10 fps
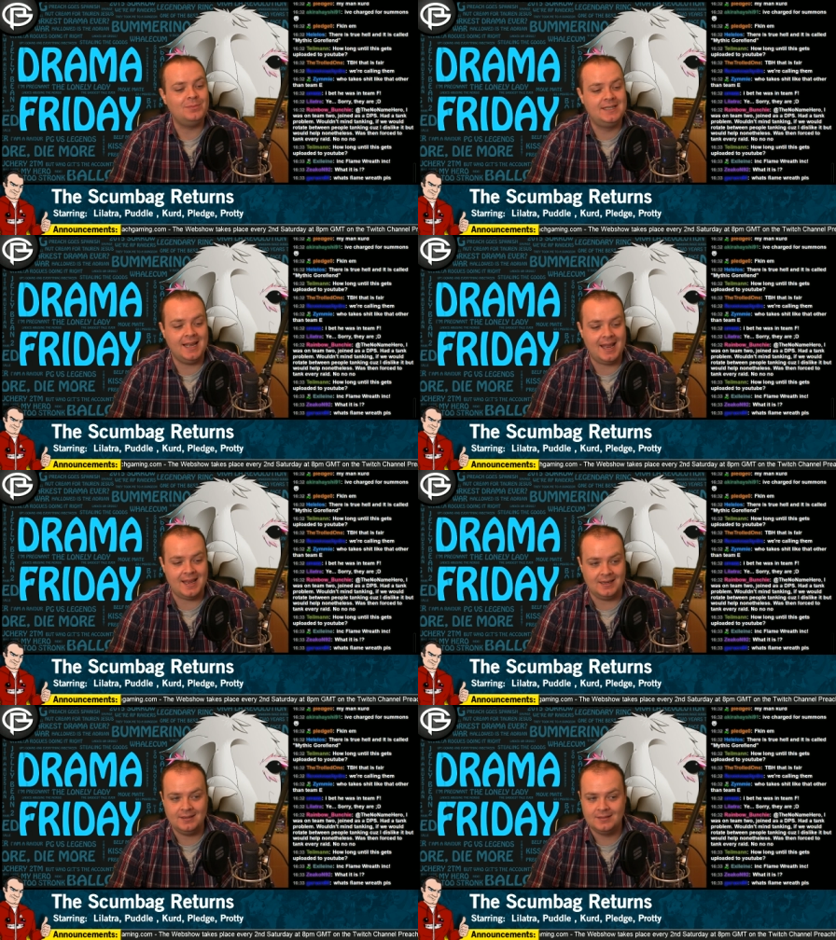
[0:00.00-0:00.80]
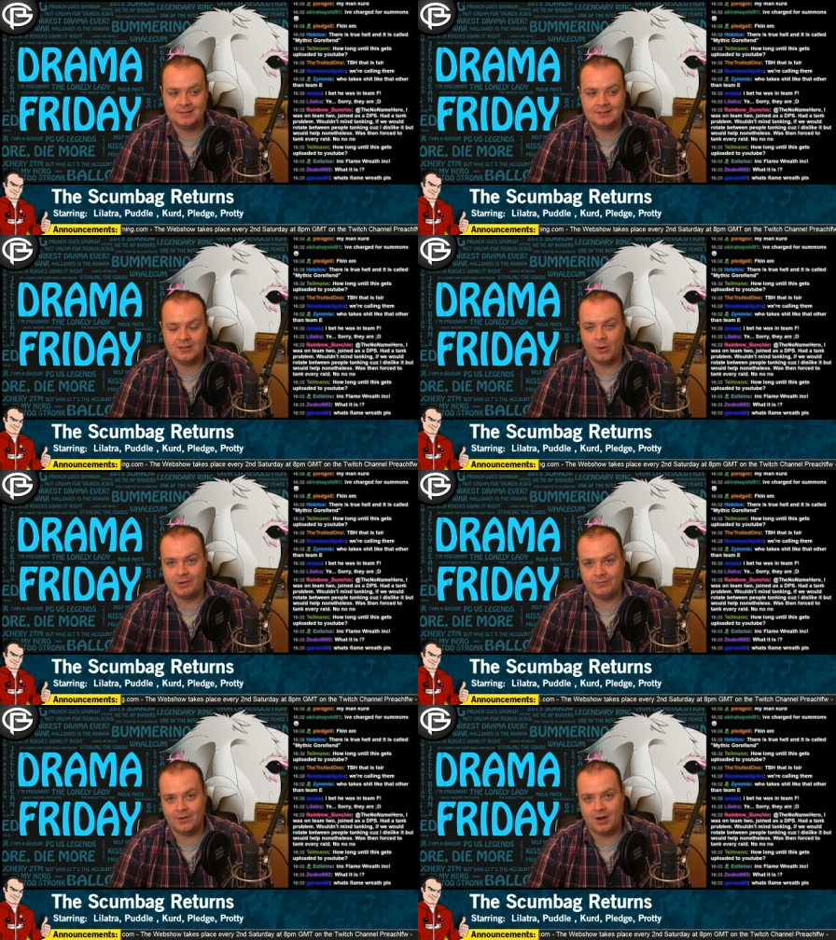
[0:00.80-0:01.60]
D going
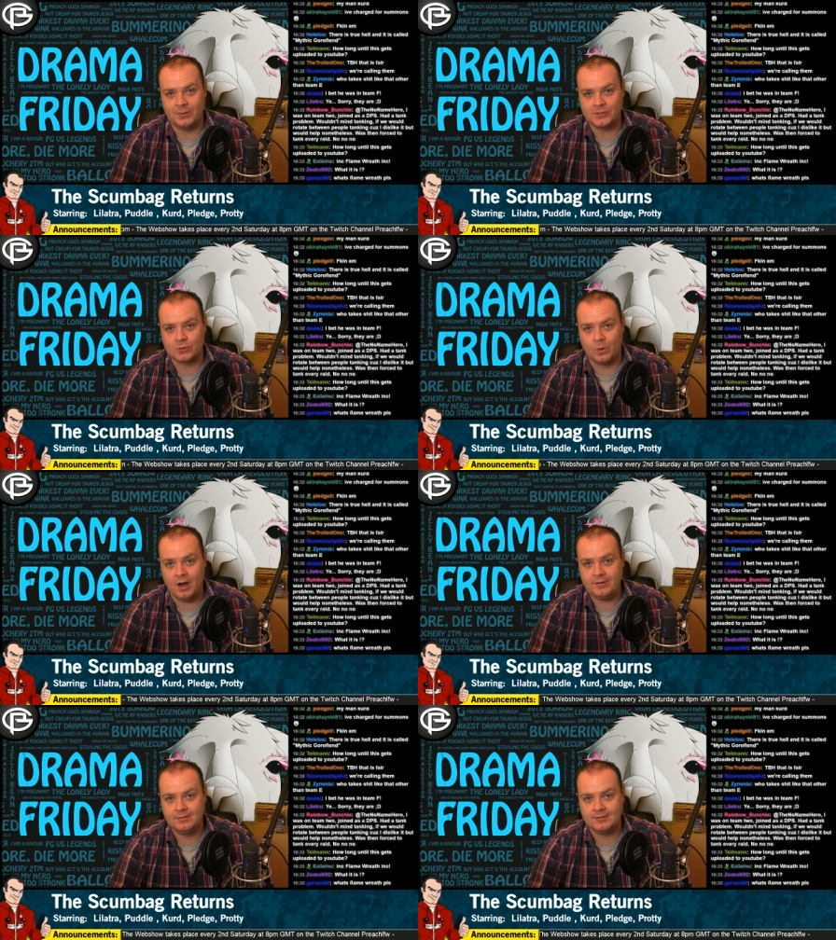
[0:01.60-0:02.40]
forward, squad.